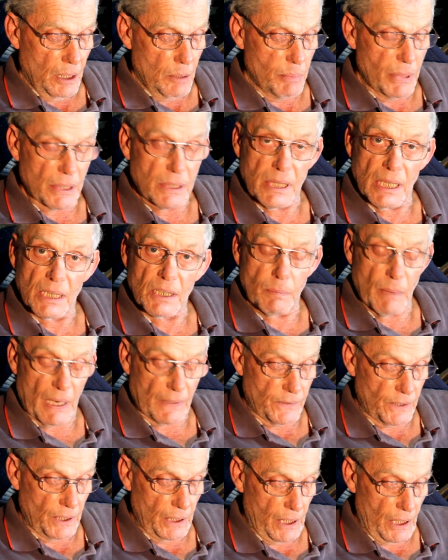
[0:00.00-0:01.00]
but 6
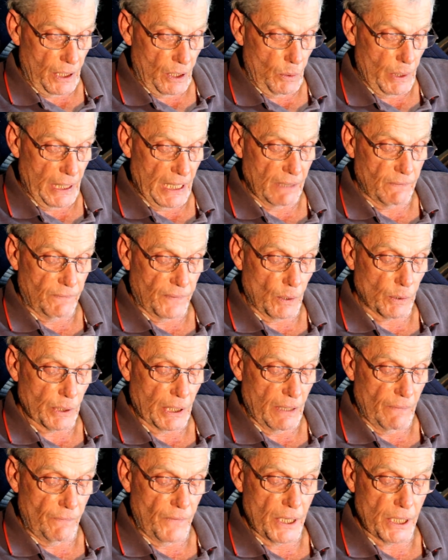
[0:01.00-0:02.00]
months ago he had felt
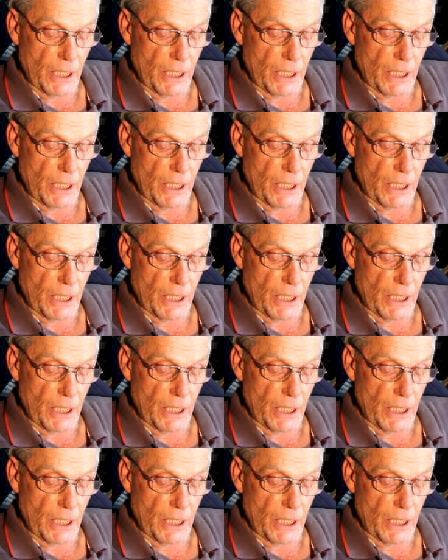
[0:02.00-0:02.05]
every